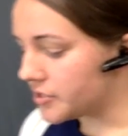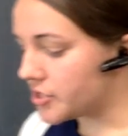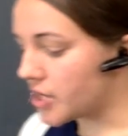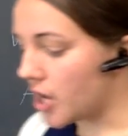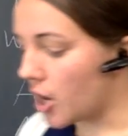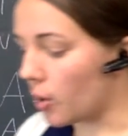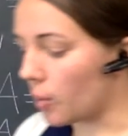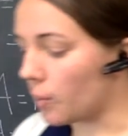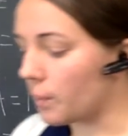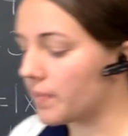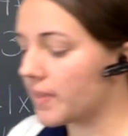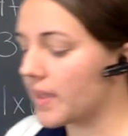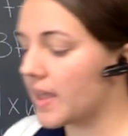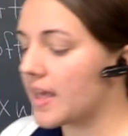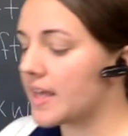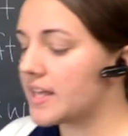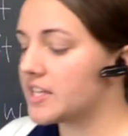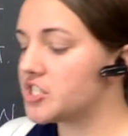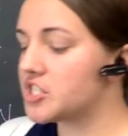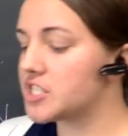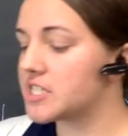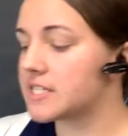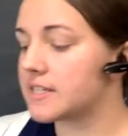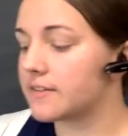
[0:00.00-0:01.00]
So
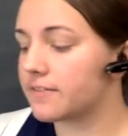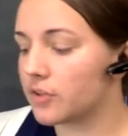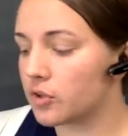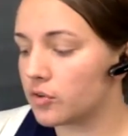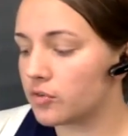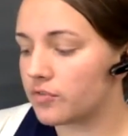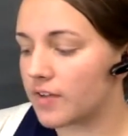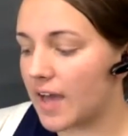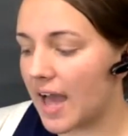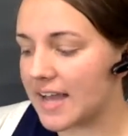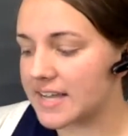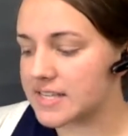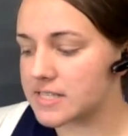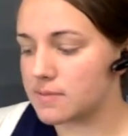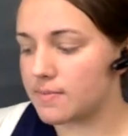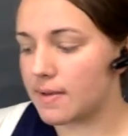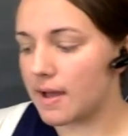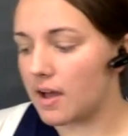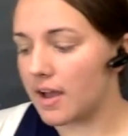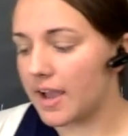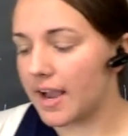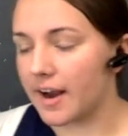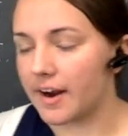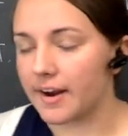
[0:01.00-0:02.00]
just a few facts
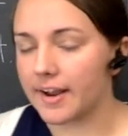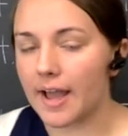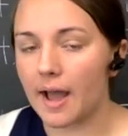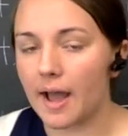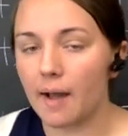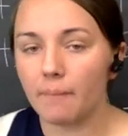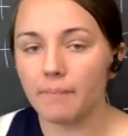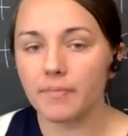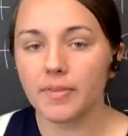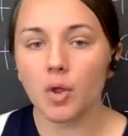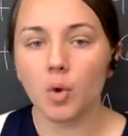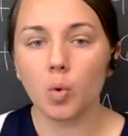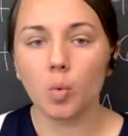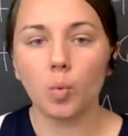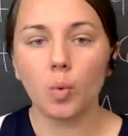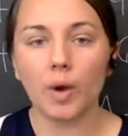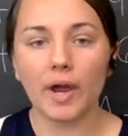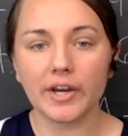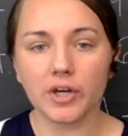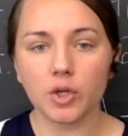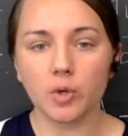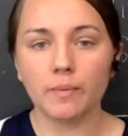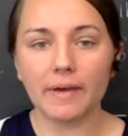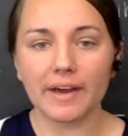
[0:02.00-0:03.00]
about area.
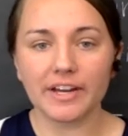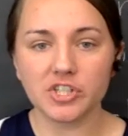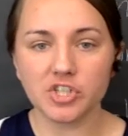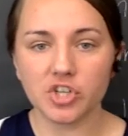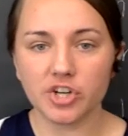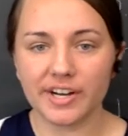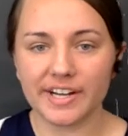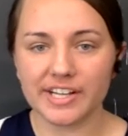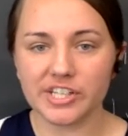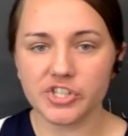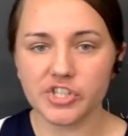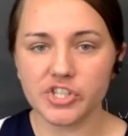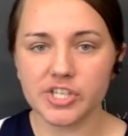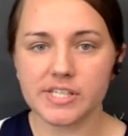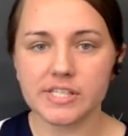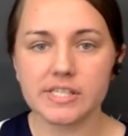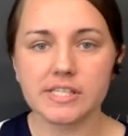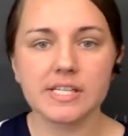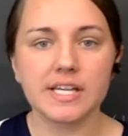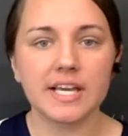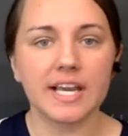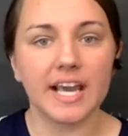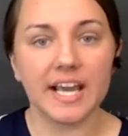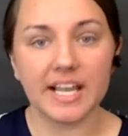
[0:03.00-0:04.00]
When you measure inches,
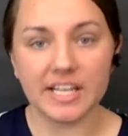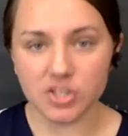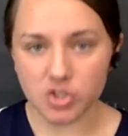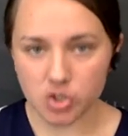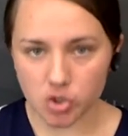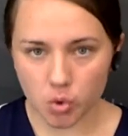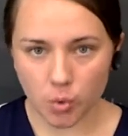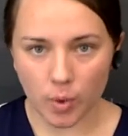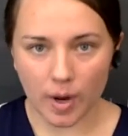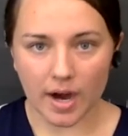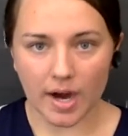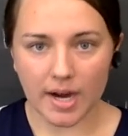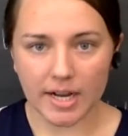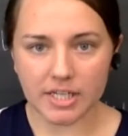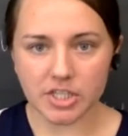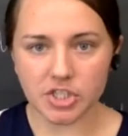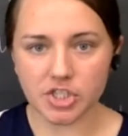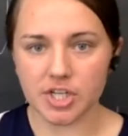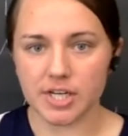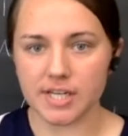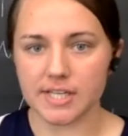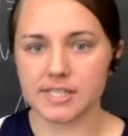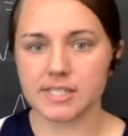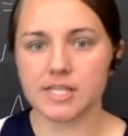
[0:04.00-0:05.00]
is square
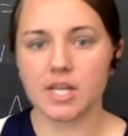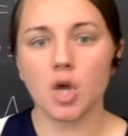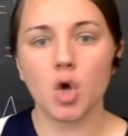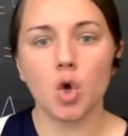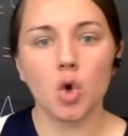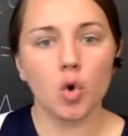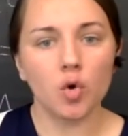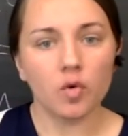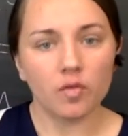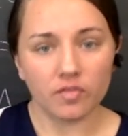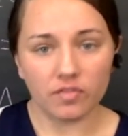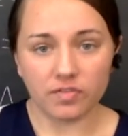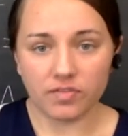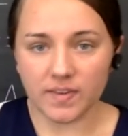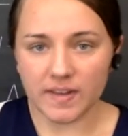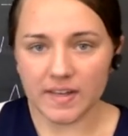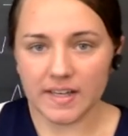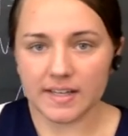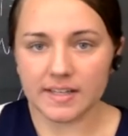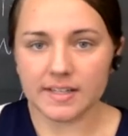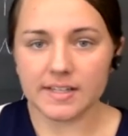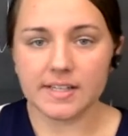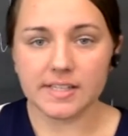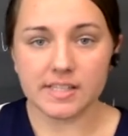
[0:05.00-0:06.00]
inches.
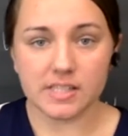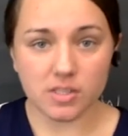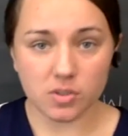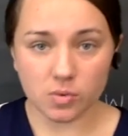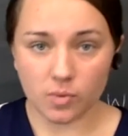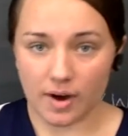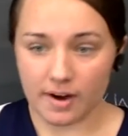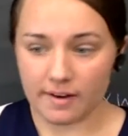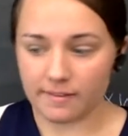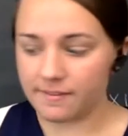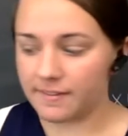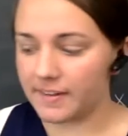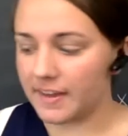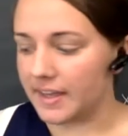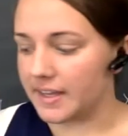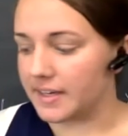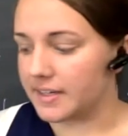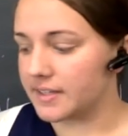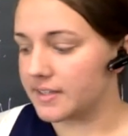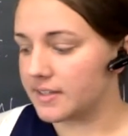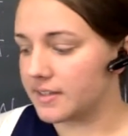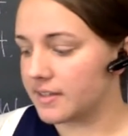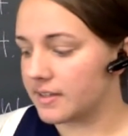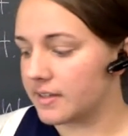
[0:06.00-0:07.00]
Feet is square feet.
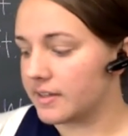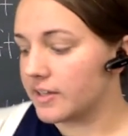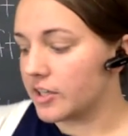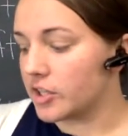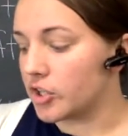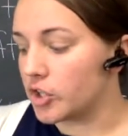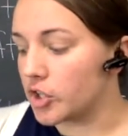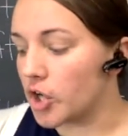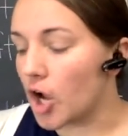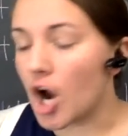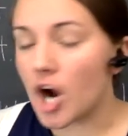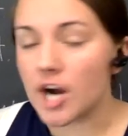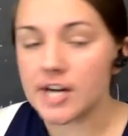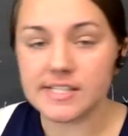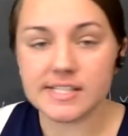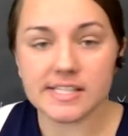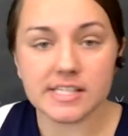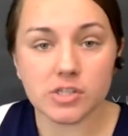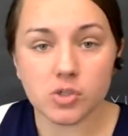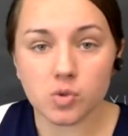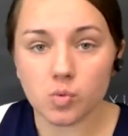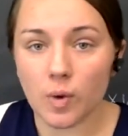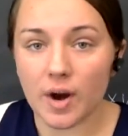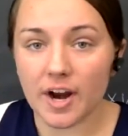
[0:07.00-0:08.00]
Yards
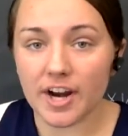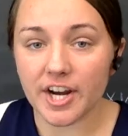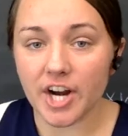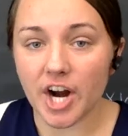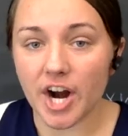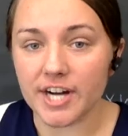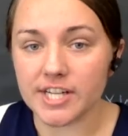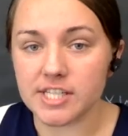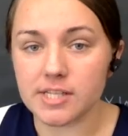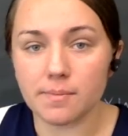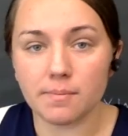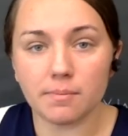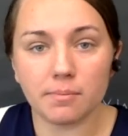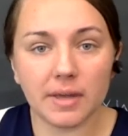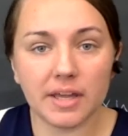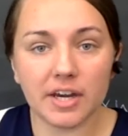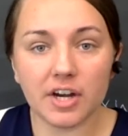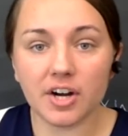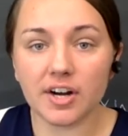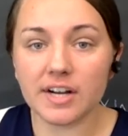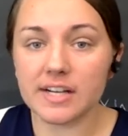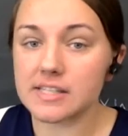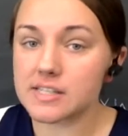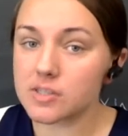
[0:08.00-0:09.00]
is square yards.
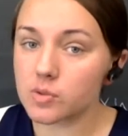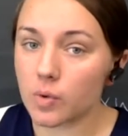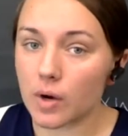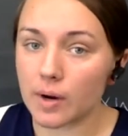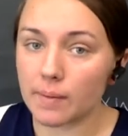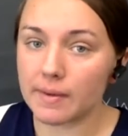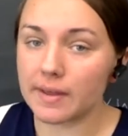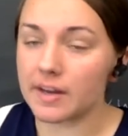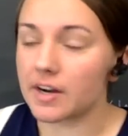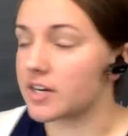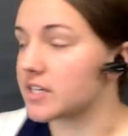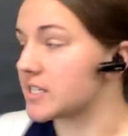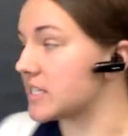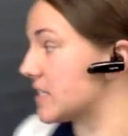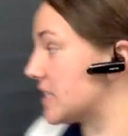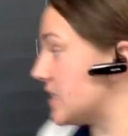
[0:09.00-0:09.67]
Meter is square meters.